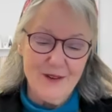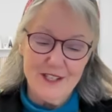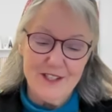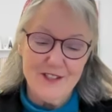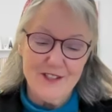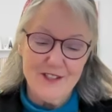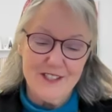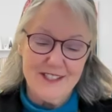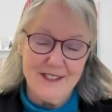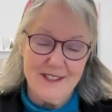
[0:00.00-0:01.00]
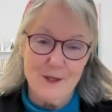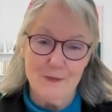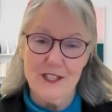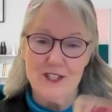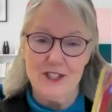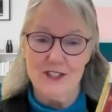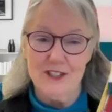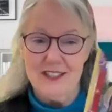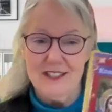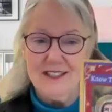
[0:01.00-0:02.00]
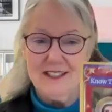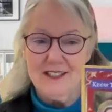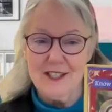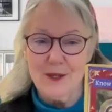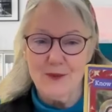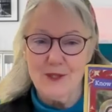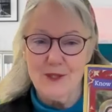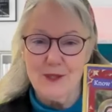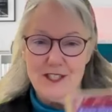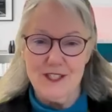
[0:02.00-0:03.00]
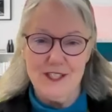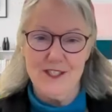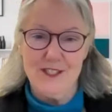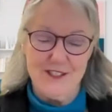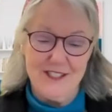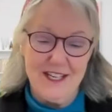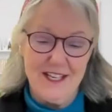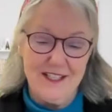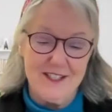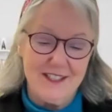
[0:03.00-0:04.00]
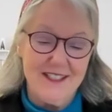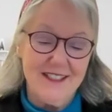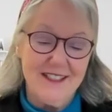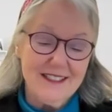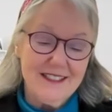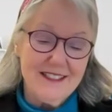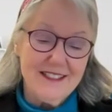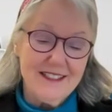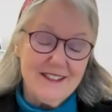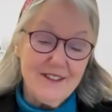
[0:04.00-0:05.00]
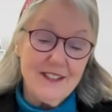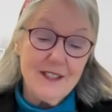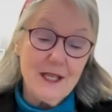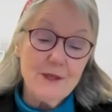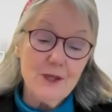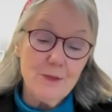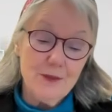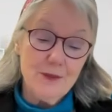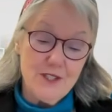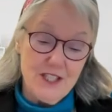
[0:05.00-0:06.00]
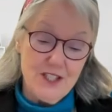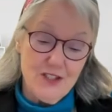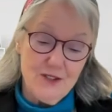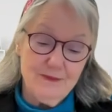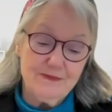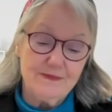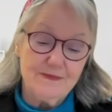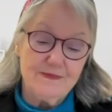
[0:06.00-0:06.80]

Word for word: How interesting this picture looks like one of my sisters, actually. Reclaiming your potential.